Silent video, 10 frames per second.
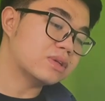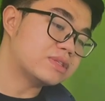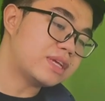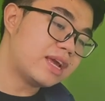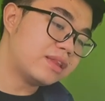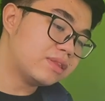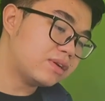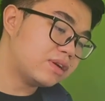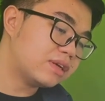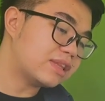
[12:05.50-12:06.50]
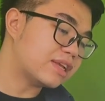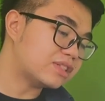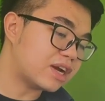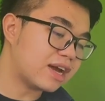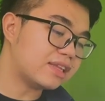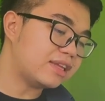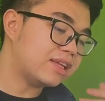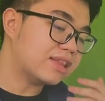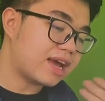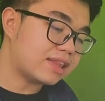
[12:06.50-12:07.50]
center, touch
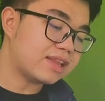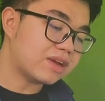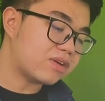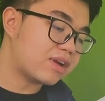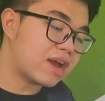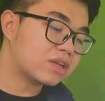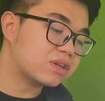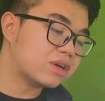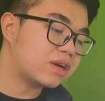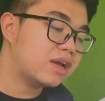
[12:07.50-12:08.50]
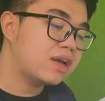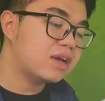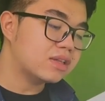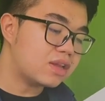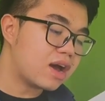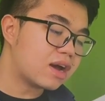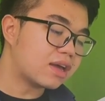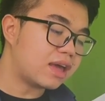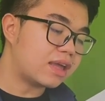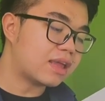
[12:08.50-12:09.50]
ID, lightning corrector,
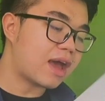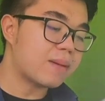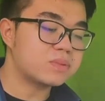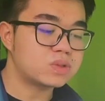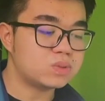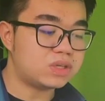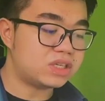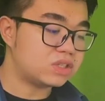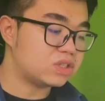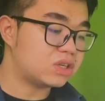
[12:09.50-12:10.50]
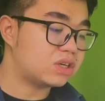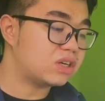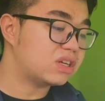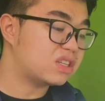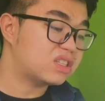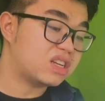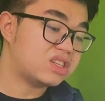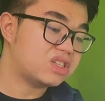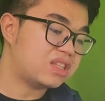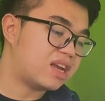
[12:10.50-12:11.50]
dock, and app switcher,
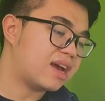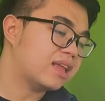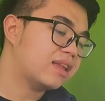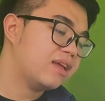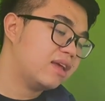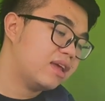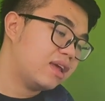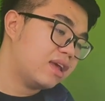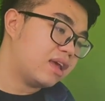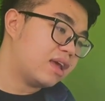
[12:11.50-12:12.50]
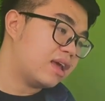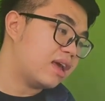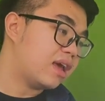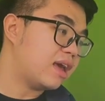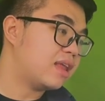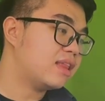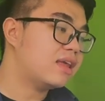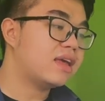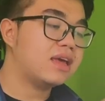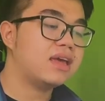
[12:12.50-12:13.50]
such that. And
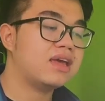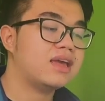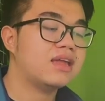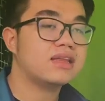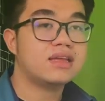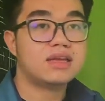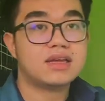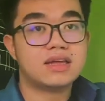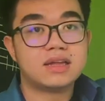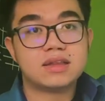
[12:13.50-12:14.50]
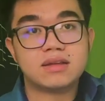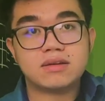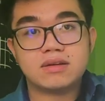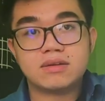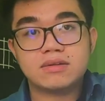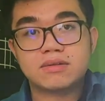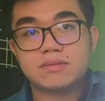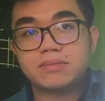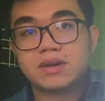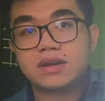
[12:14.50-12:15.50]
then, ito
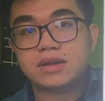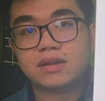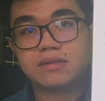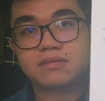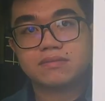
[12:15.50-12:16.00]
yung parang,